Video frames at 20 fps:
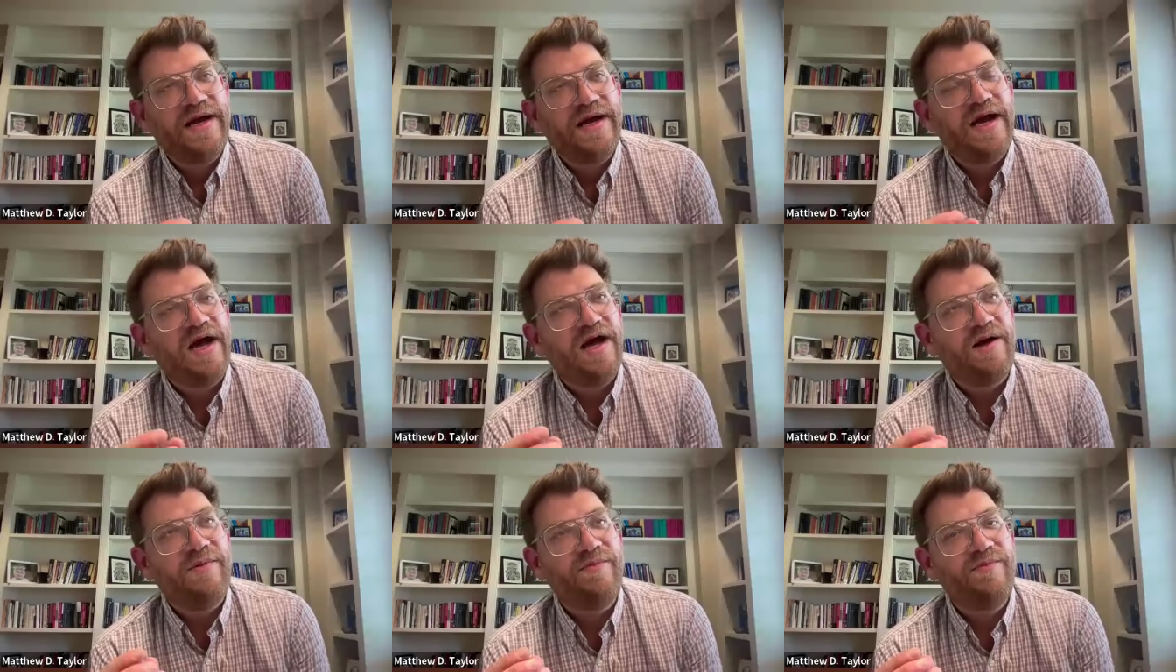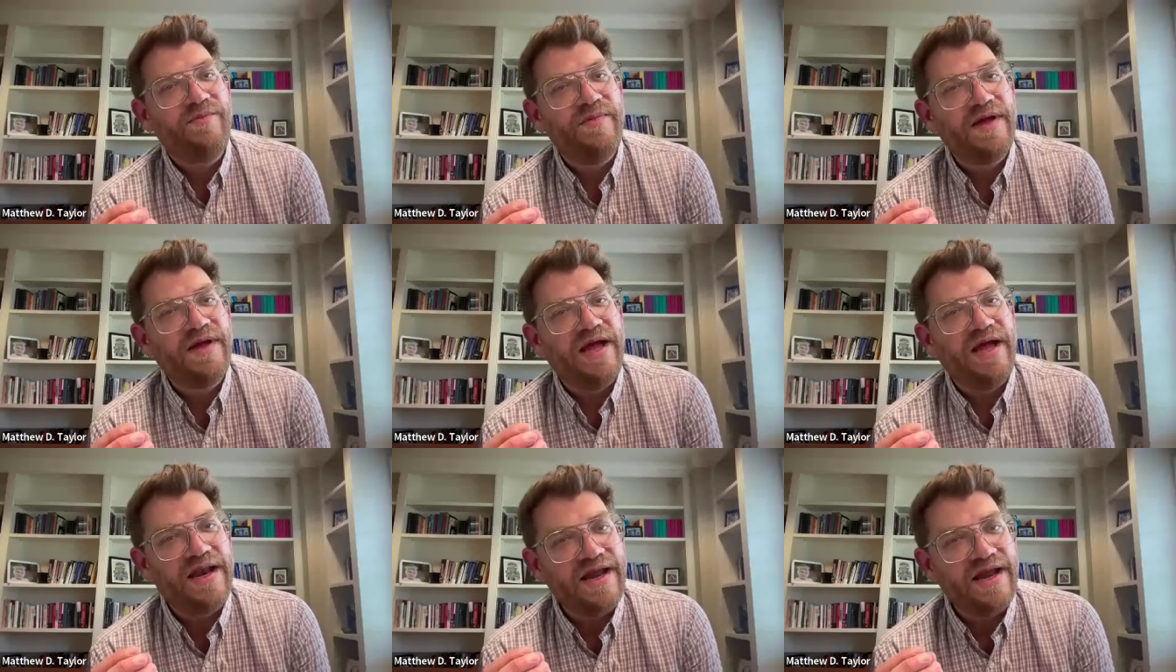
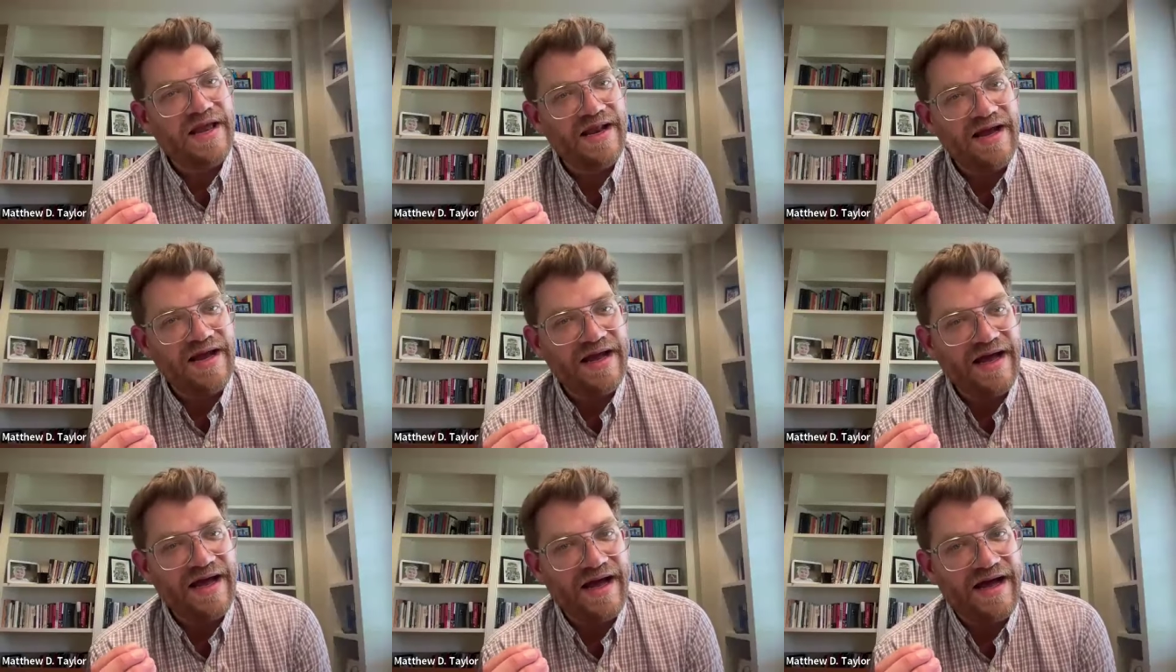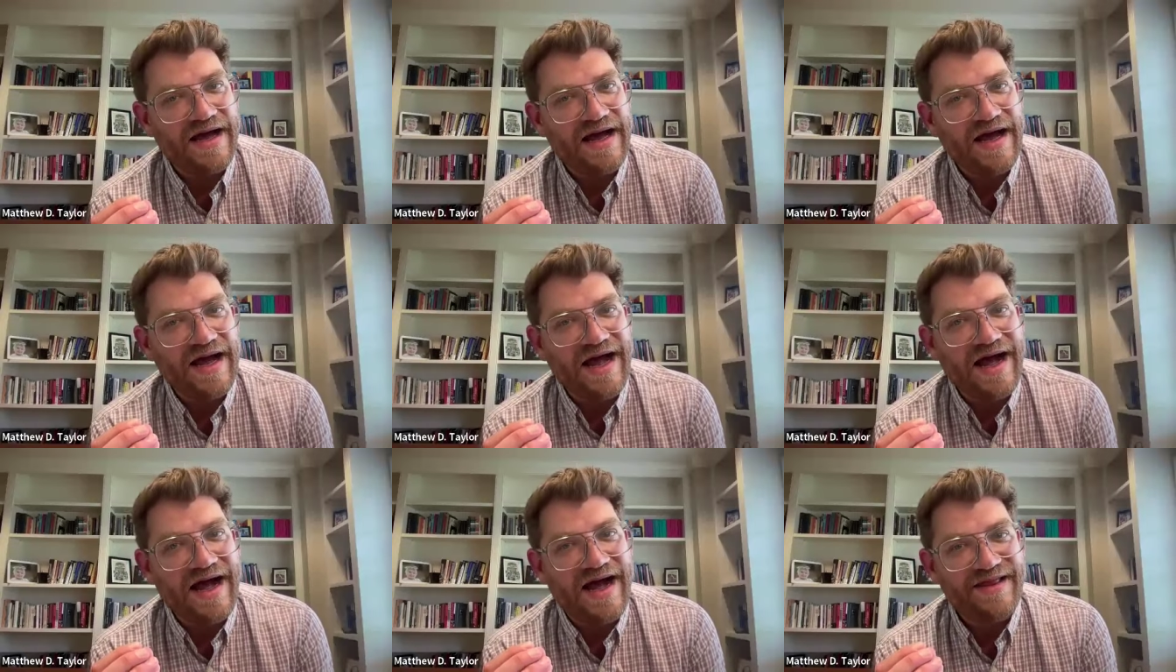Um, and and
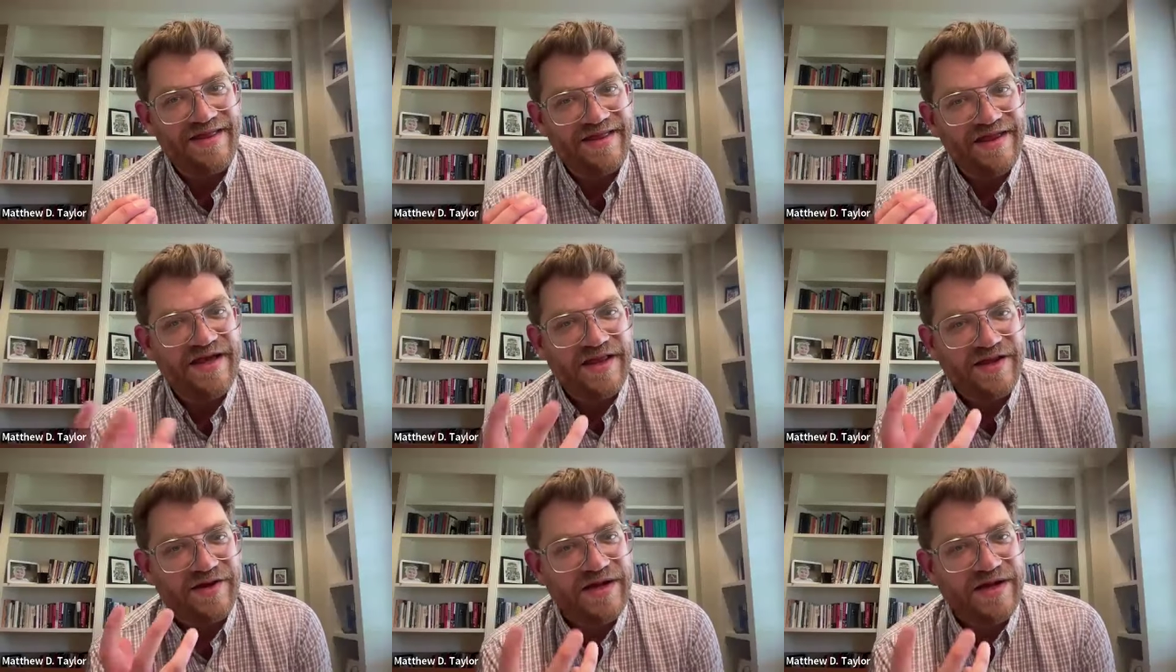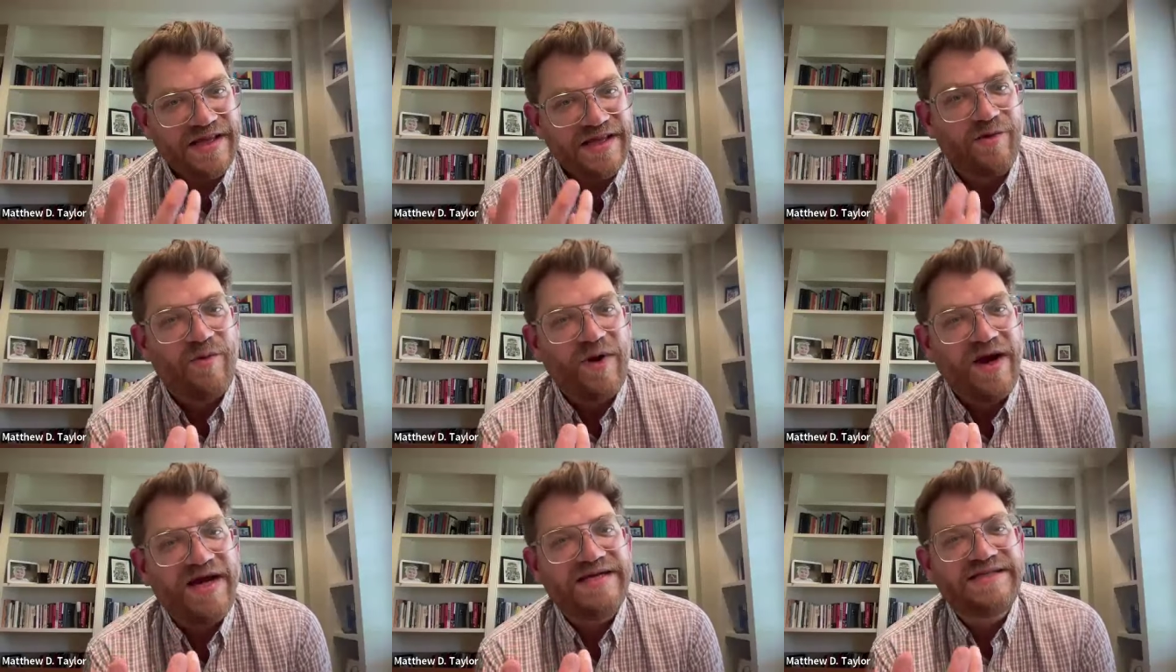I, think in the in
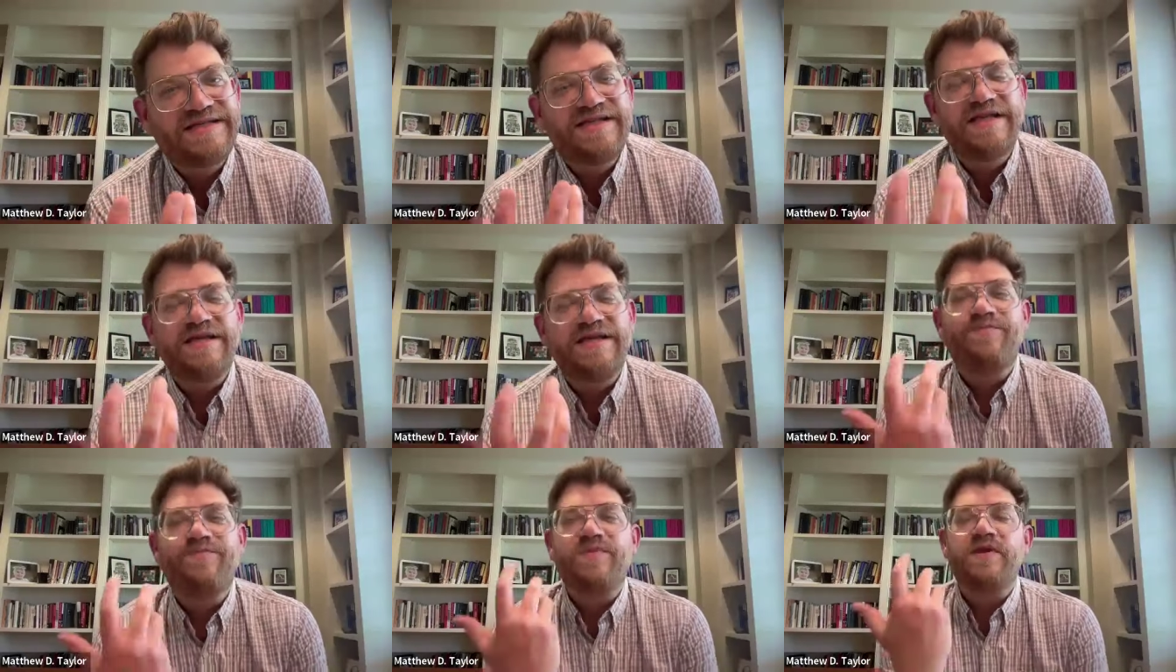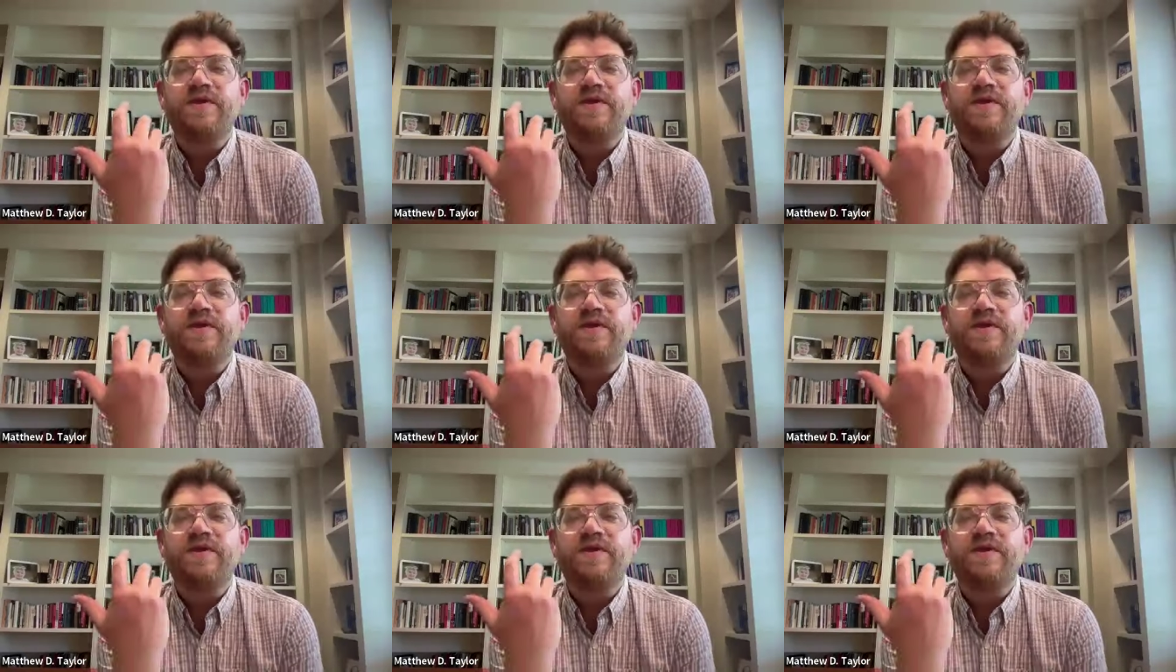the ways that